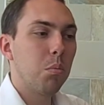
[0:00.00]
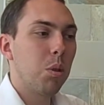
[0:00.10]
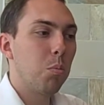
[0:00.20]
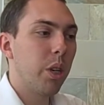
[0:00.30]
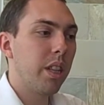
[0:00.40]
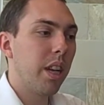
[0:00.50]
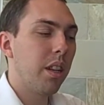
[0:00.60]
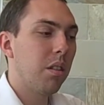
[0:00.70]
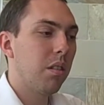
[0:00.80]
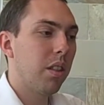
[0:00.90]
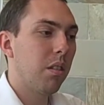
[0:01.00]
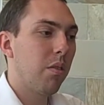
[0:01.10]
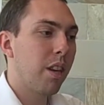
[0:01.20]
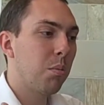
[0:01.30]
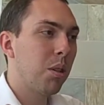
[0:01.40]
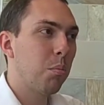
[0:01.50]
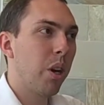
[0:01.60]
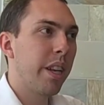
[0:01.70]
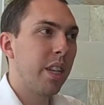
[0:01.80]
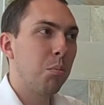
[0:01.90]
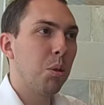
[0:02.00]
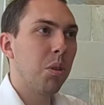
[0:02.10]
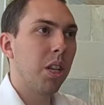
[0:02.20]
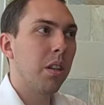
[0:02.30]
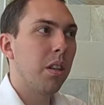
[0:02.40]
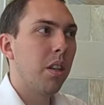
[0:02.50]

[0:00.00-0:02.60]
to bring that that Rackspace brand name to bear.